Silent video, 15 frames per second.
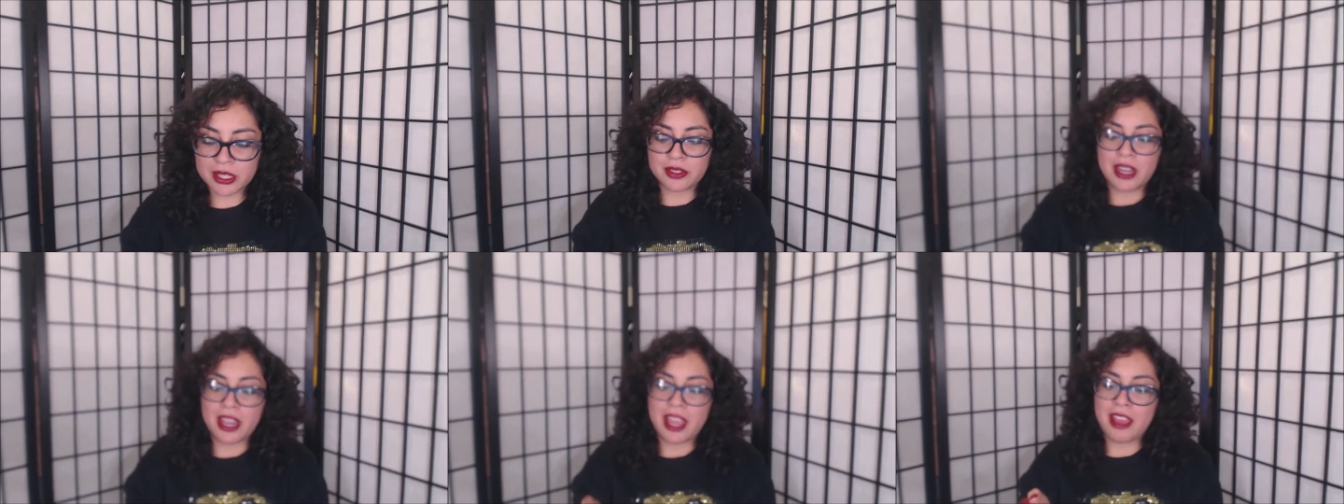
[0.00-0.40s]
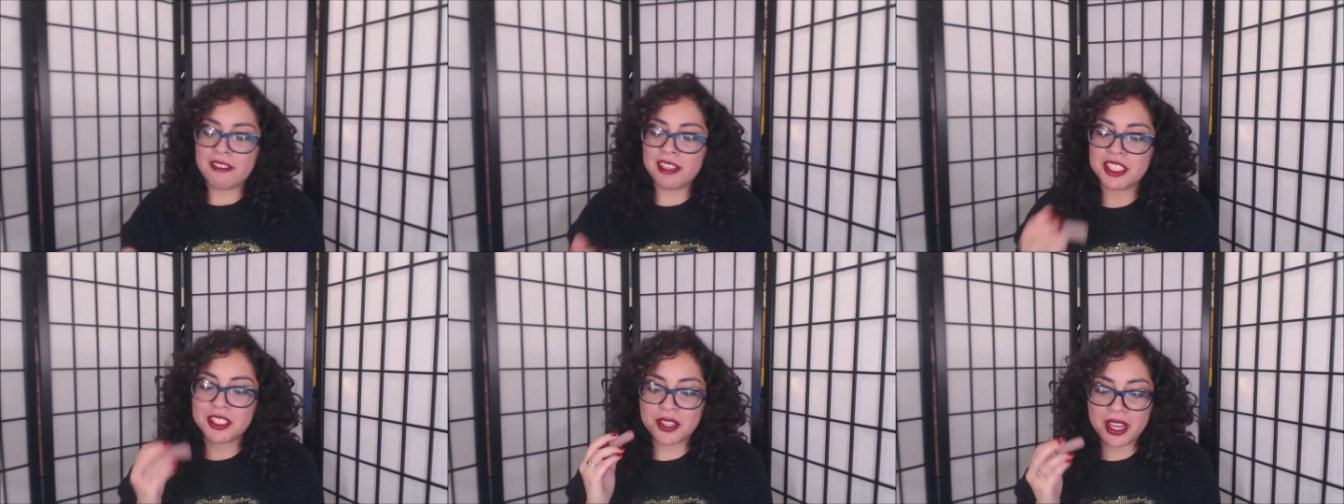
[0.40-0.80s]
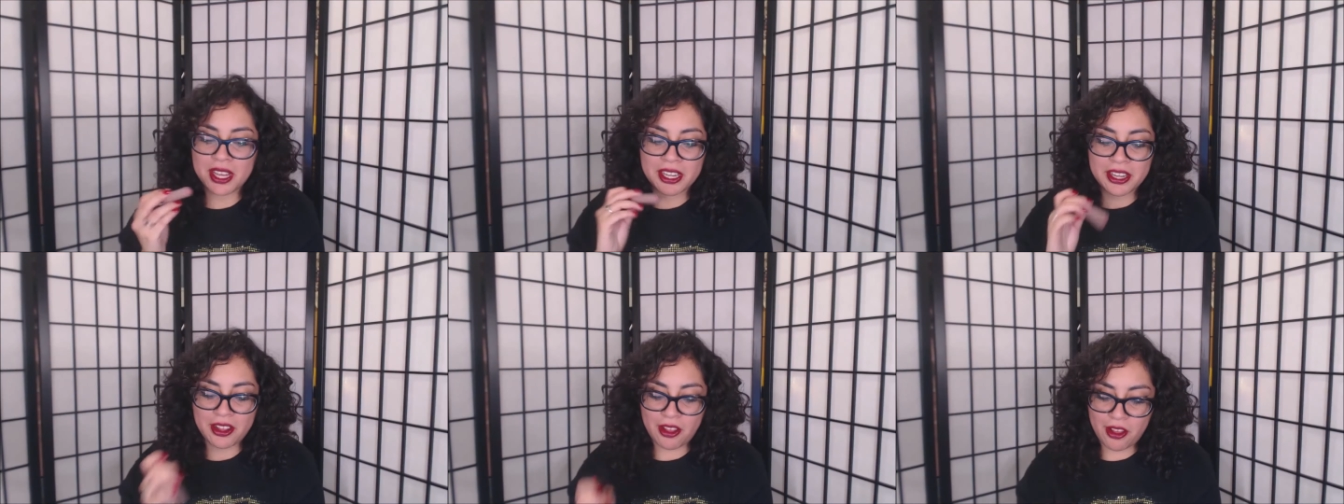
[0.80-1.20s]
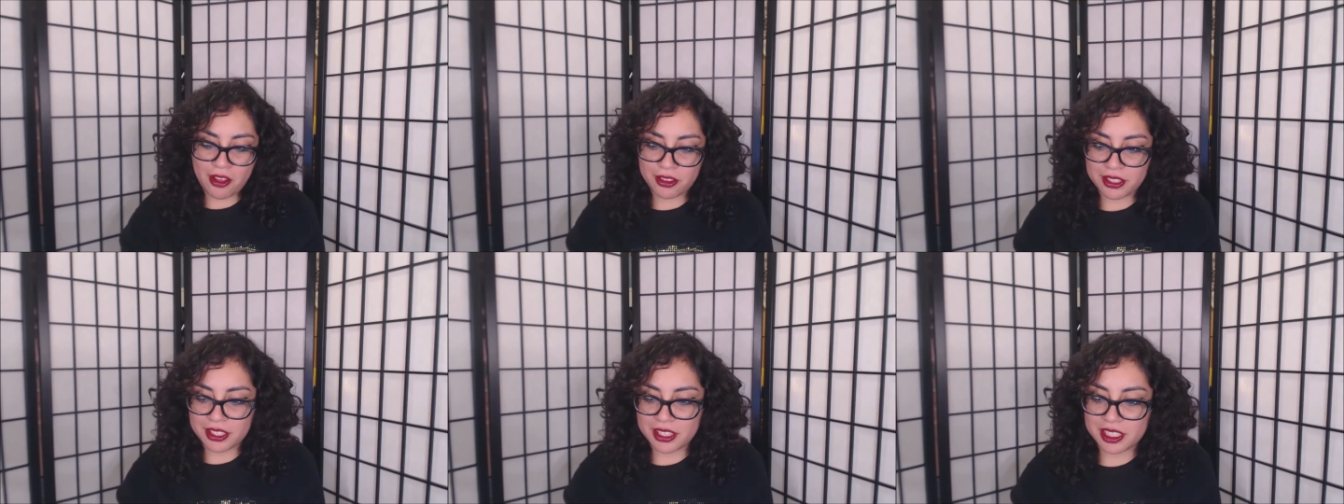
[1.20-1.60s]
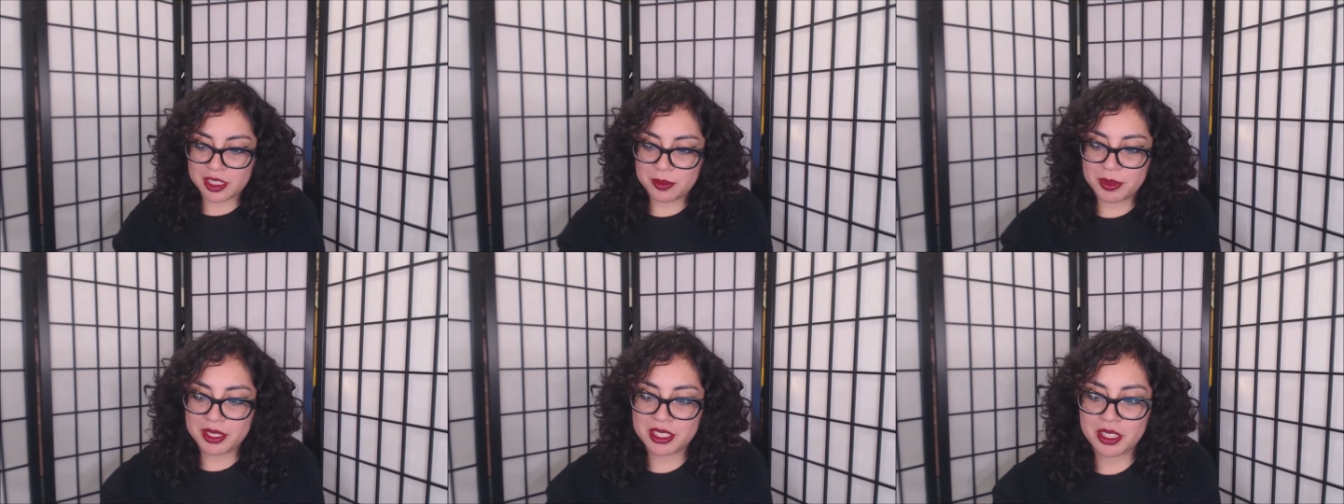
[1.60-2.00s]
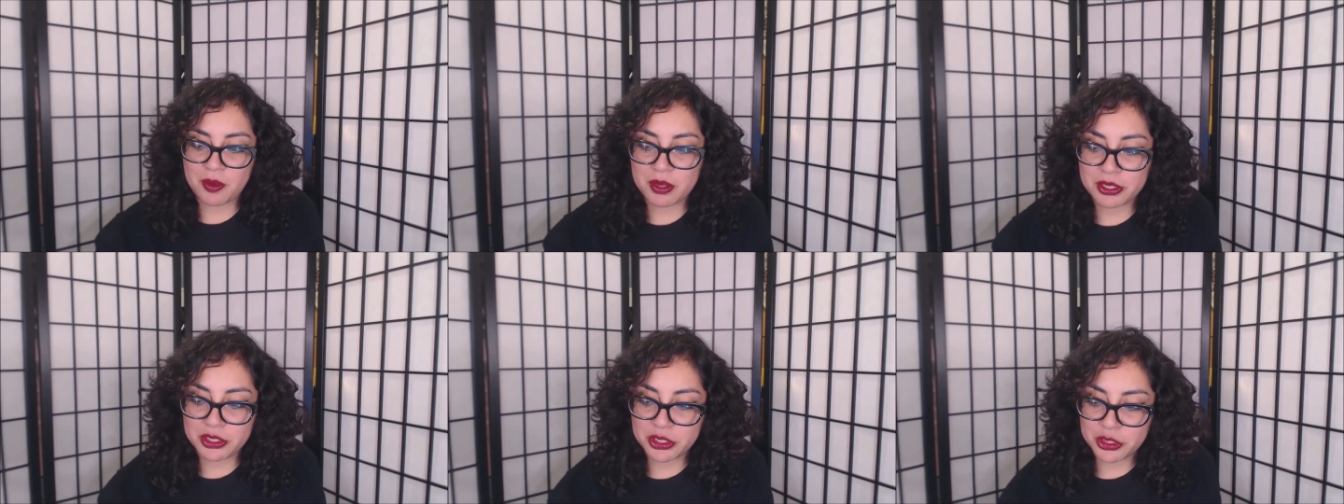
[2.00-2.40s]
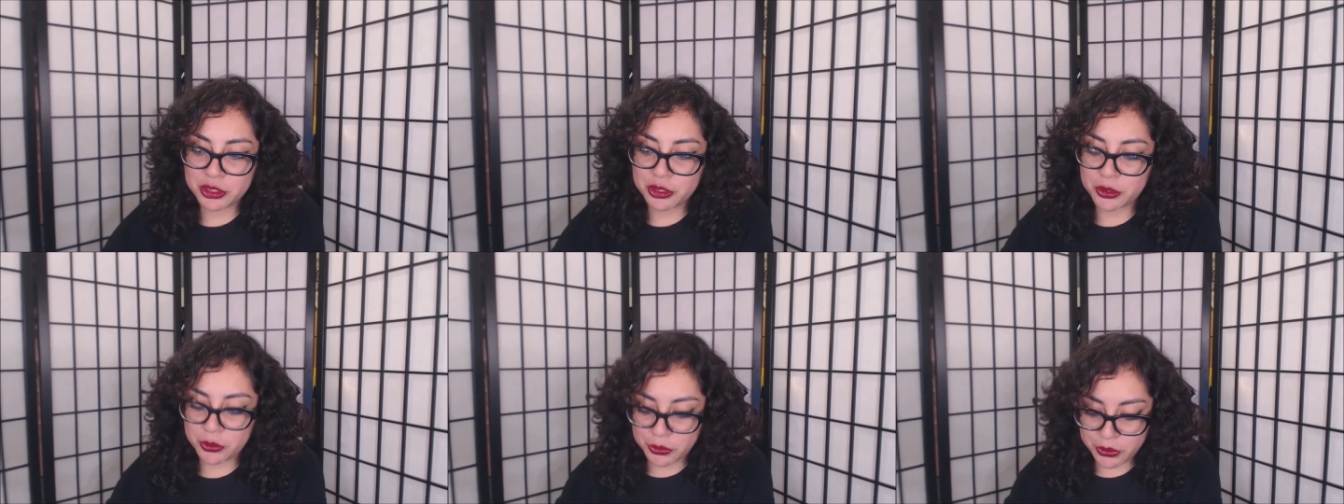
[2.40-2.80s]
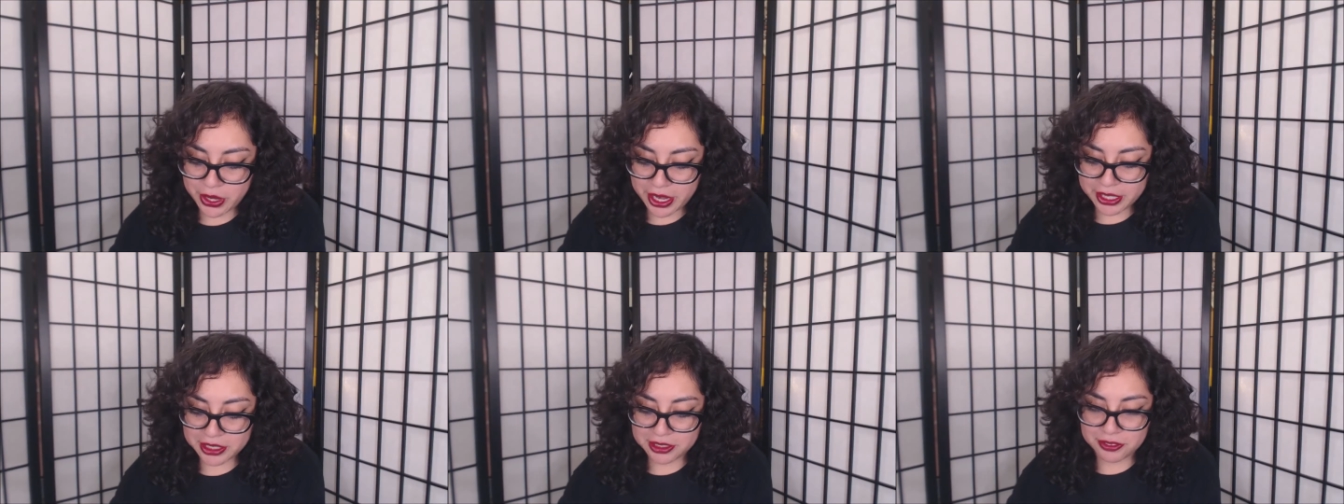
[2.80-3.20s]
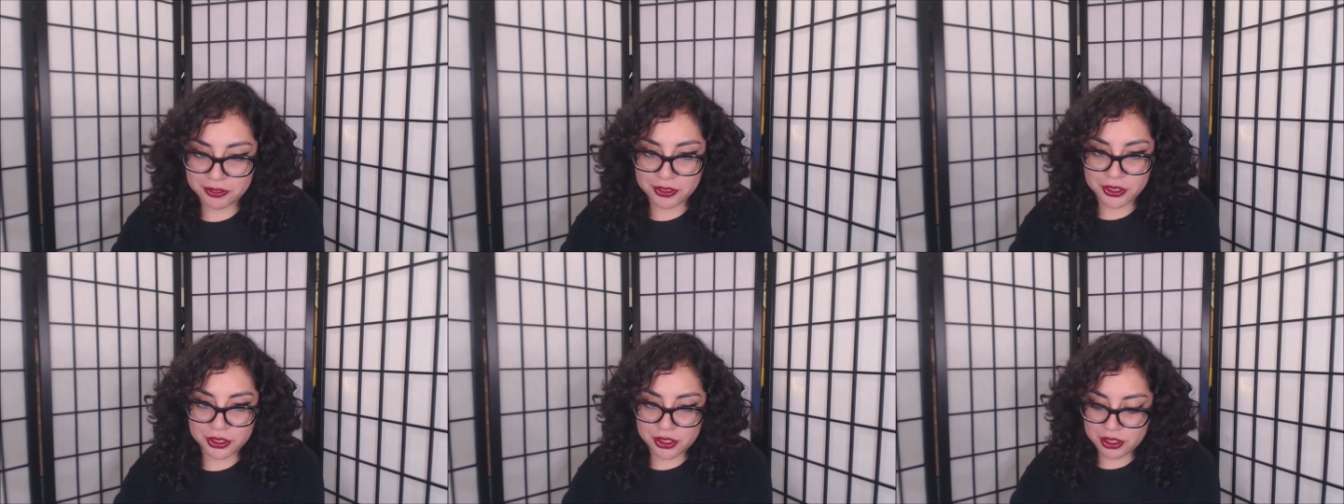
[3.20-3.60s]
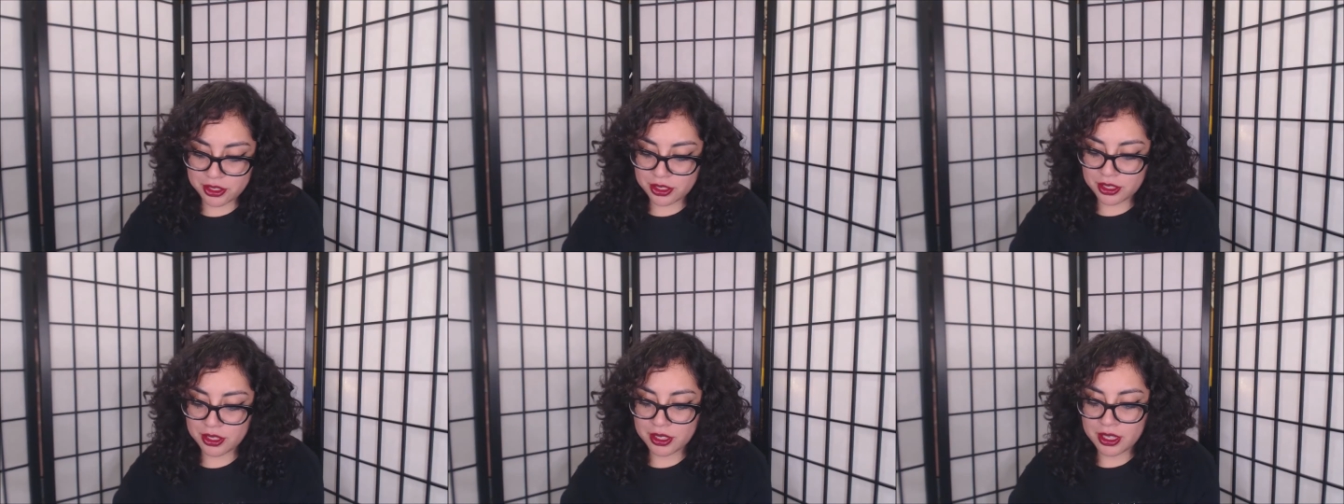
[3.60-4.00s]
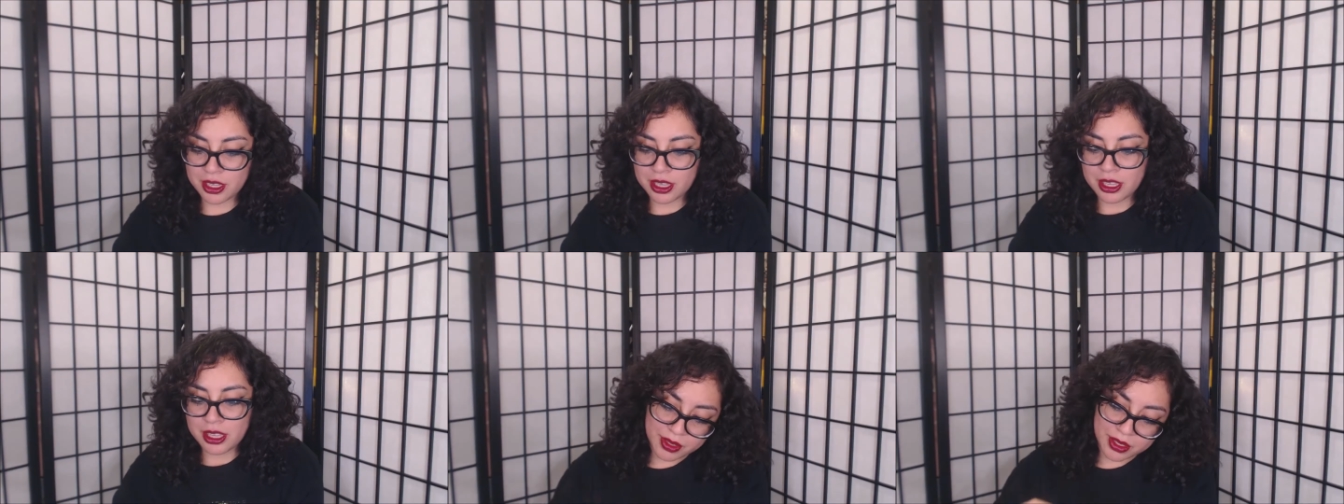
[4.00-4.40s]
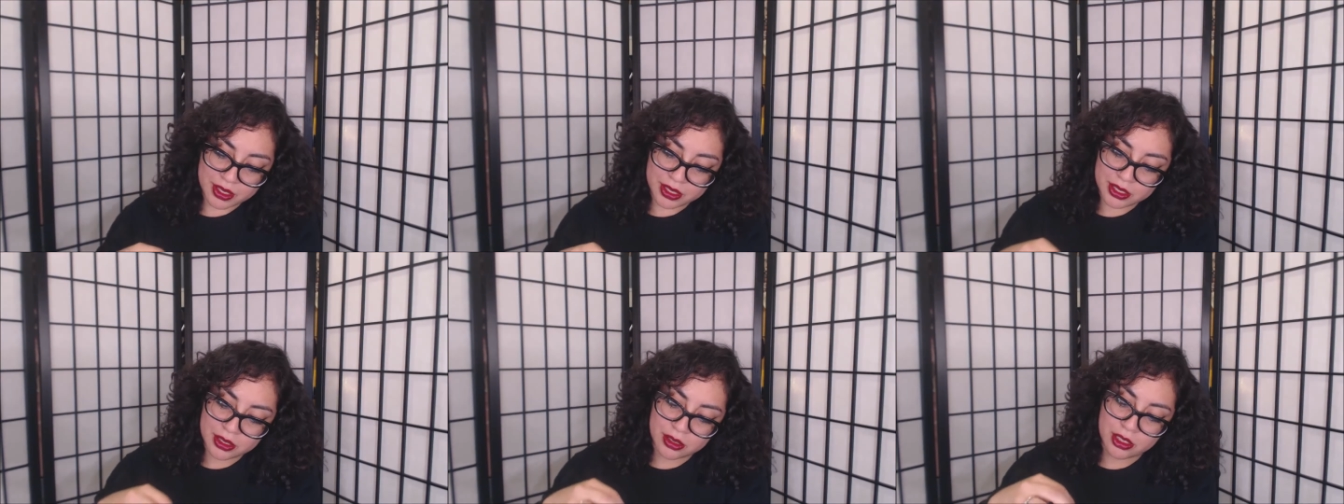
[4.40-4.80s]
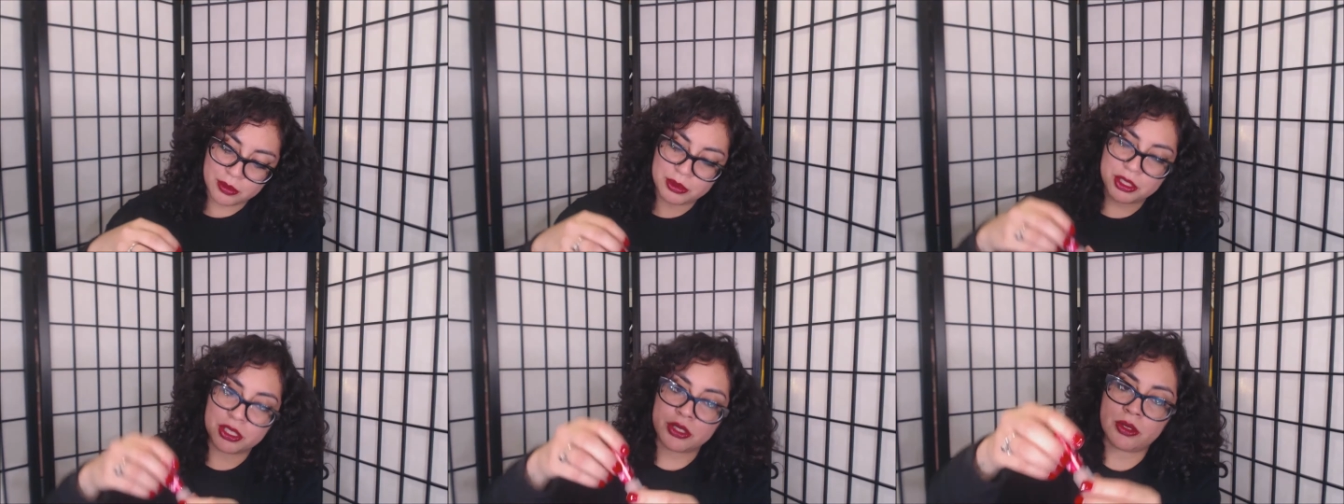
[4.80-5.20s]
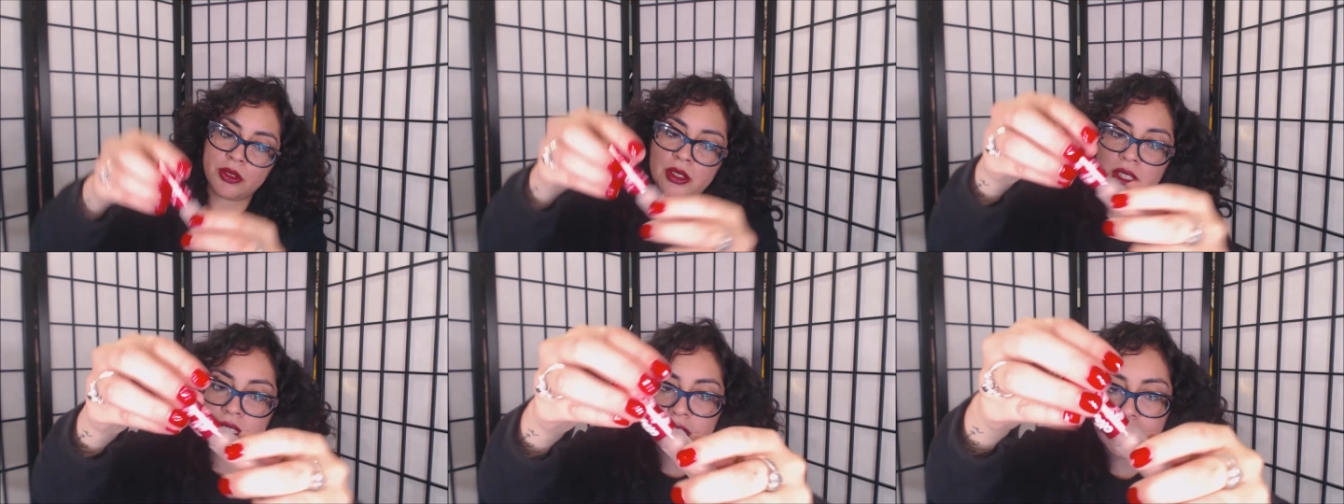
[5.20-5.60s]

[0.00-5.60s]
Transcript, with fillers: color. I haven't tried it on yet because I wanted to show you guys first. So let me show you